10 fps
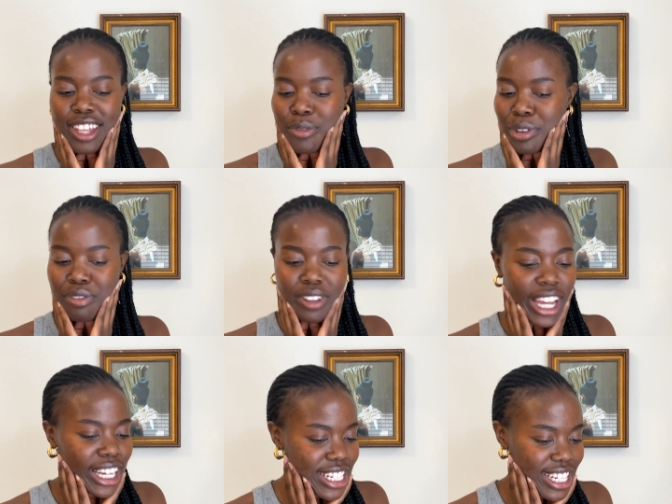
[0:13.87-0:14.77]

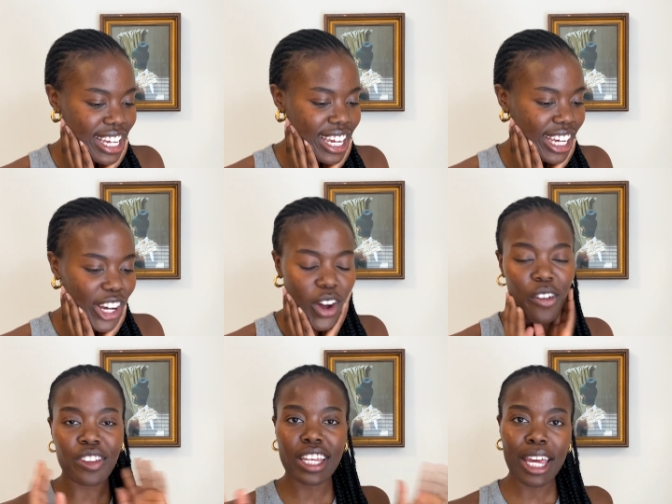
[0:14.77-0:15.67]
reflecting
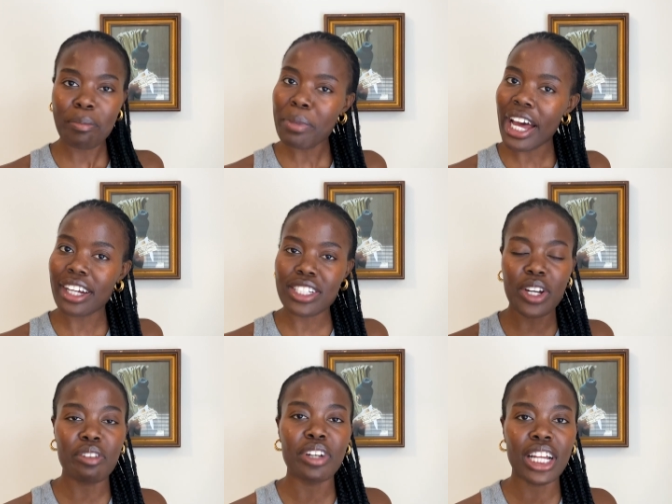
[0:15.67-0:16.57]
on the impact
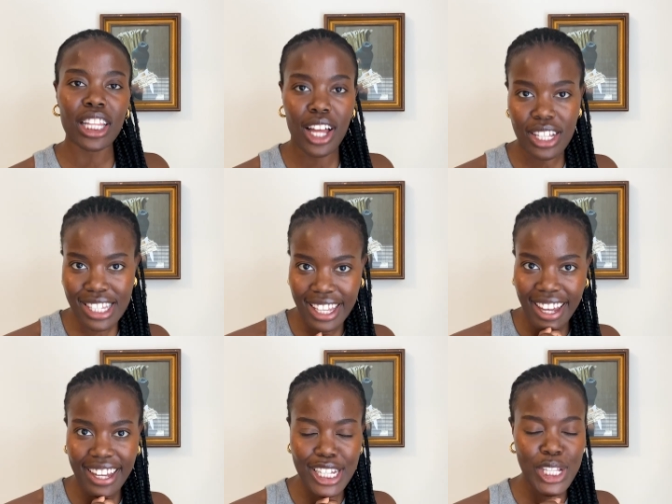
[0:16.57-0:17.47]
of
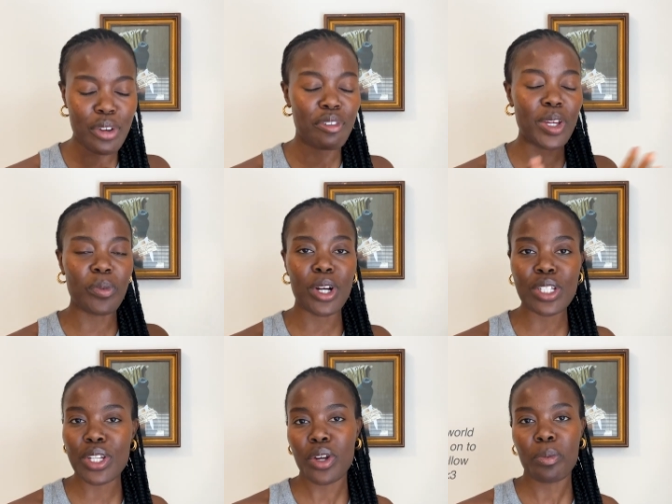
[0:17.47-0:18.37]
Glossier. So if you want
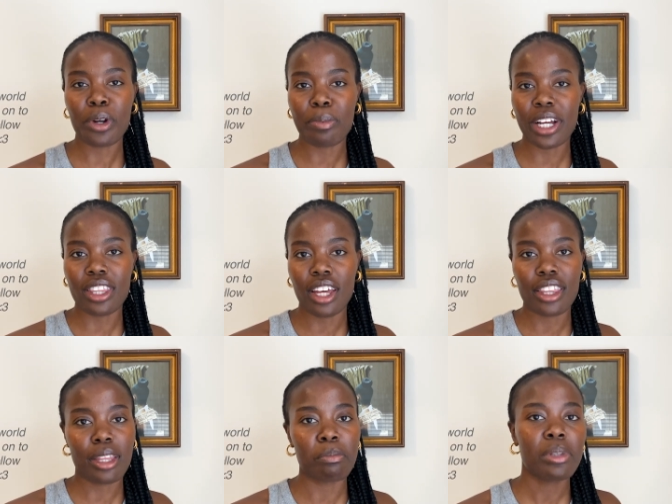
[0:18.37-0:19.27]
to know more about
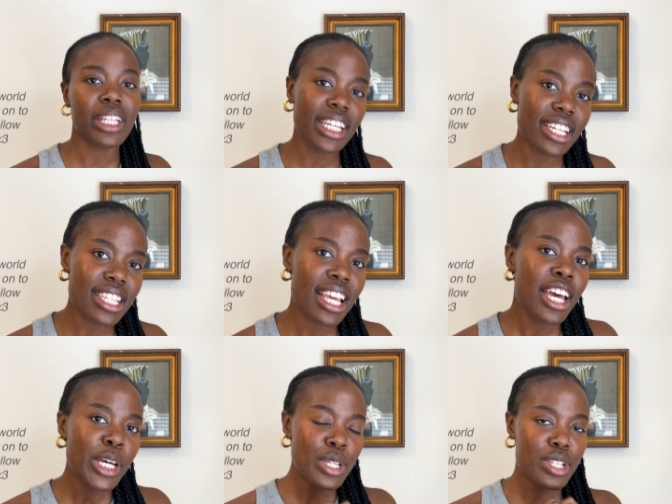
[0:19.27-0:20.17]
that, then please
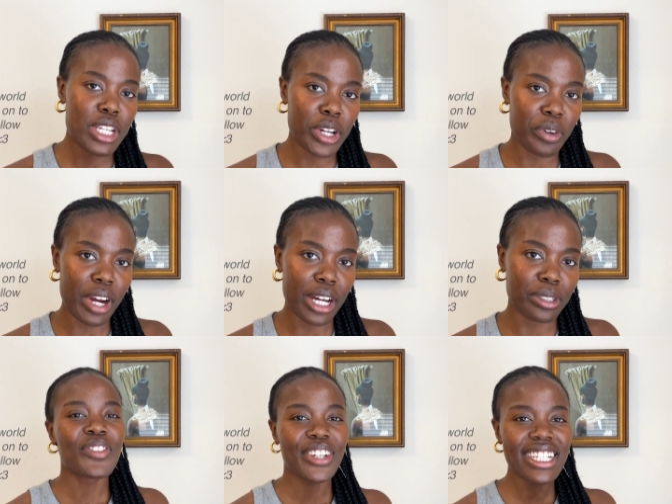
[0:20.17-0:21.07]
stick
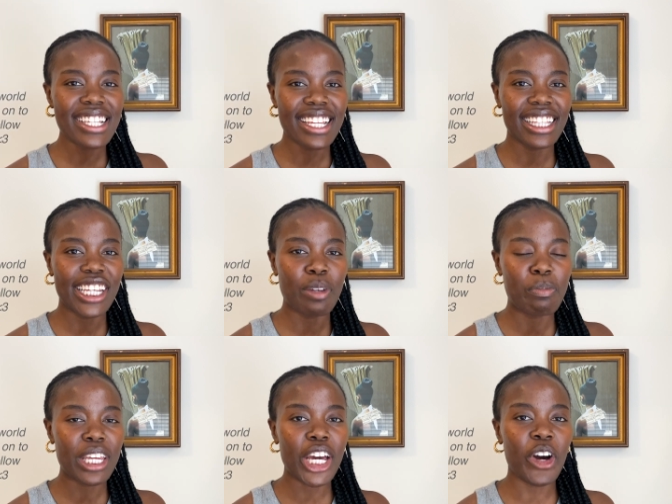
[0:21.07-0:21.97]
around. Recently,
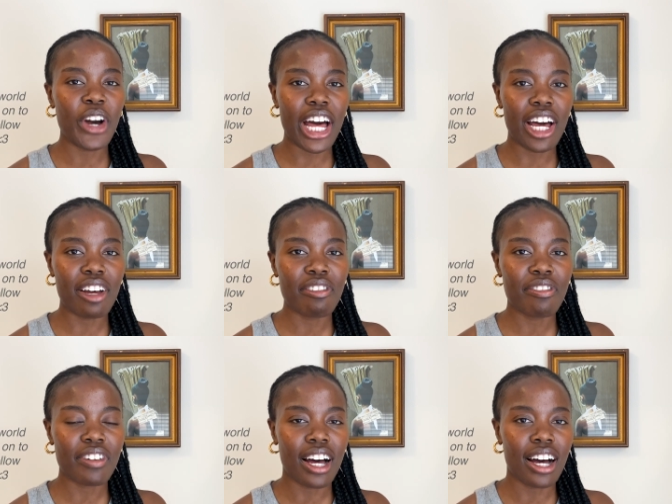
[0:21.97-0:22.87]

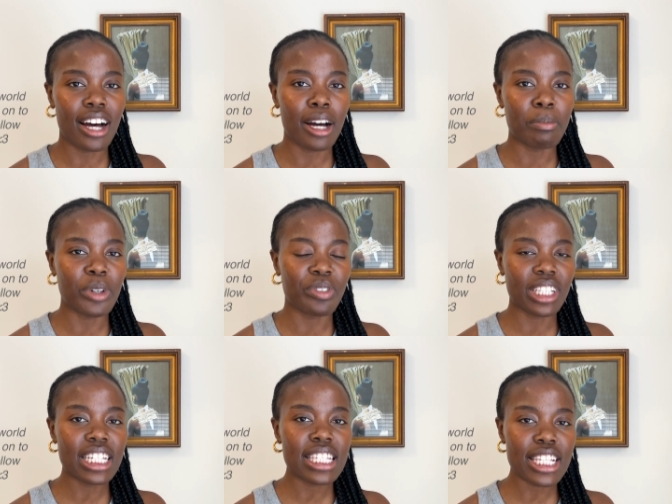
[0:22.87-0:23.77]
BOF um,
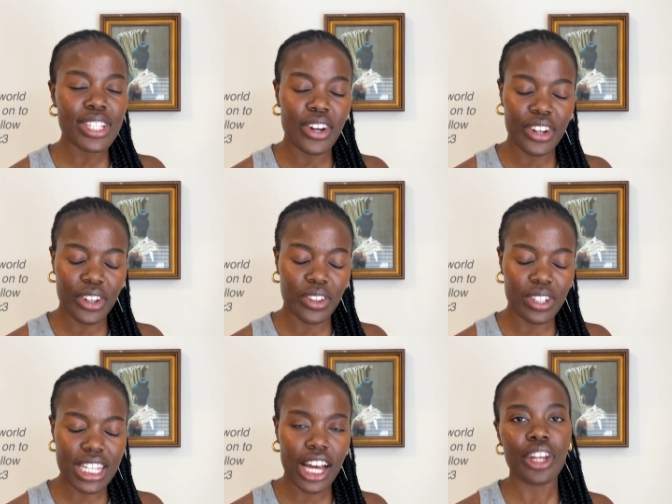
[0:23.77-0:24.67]
released this article
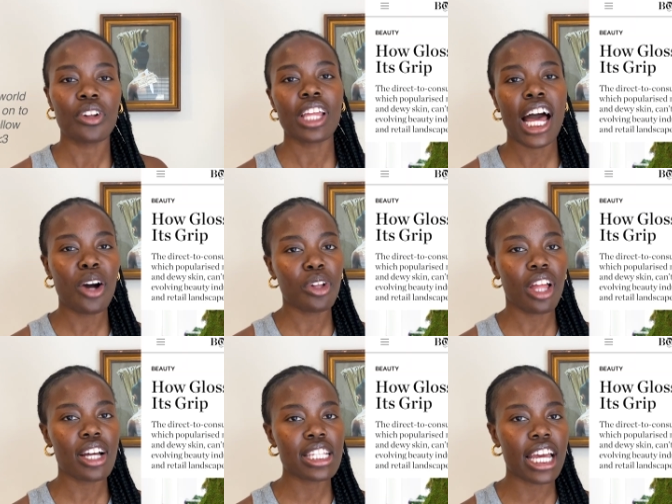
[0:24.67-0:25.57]
titled How
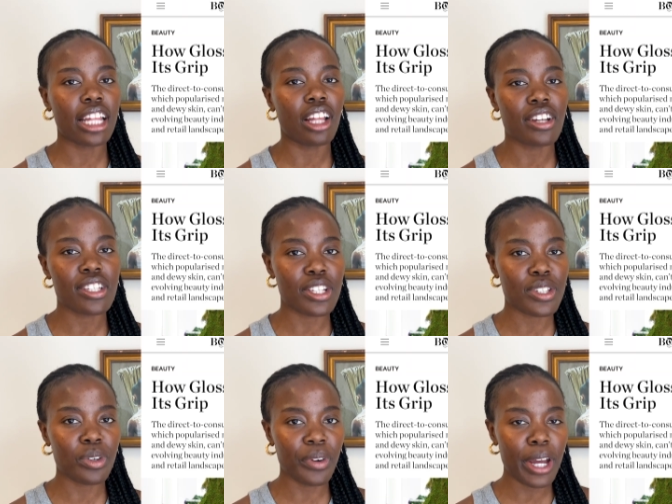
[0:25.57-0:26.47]
Glossier Lost Its
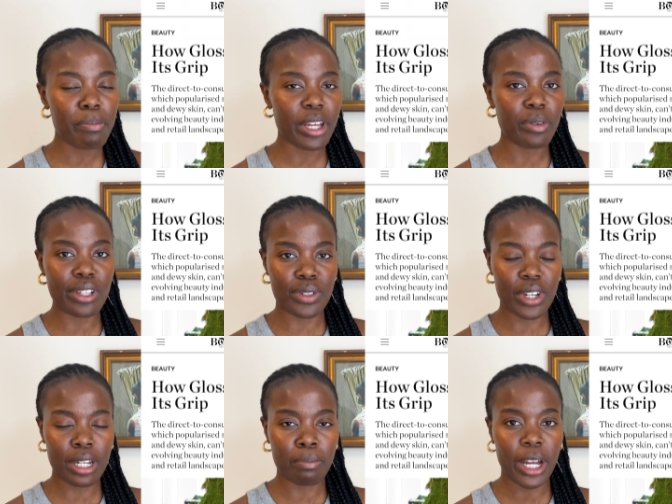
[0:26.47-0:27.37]
Grip. It was
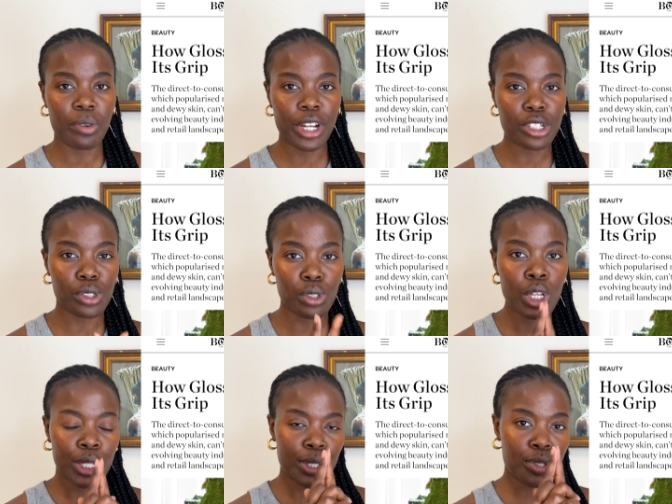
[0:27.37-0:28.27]
written by Rachel
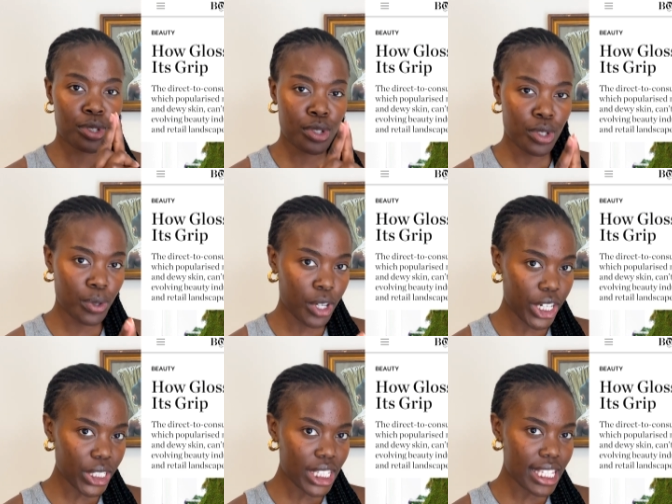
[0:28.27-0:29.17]

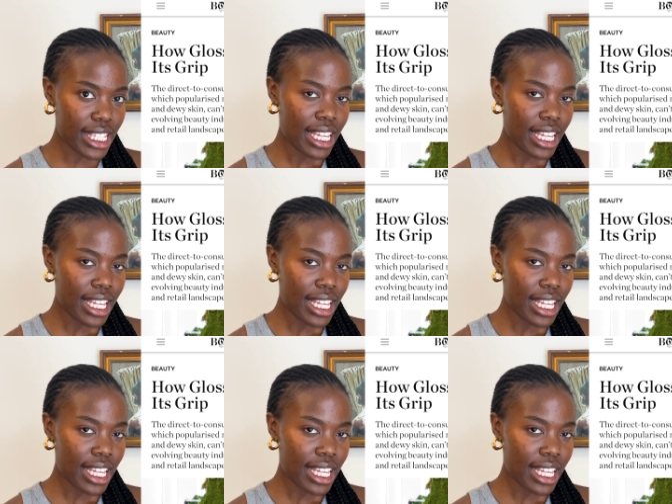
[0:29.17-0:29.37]
Strugatz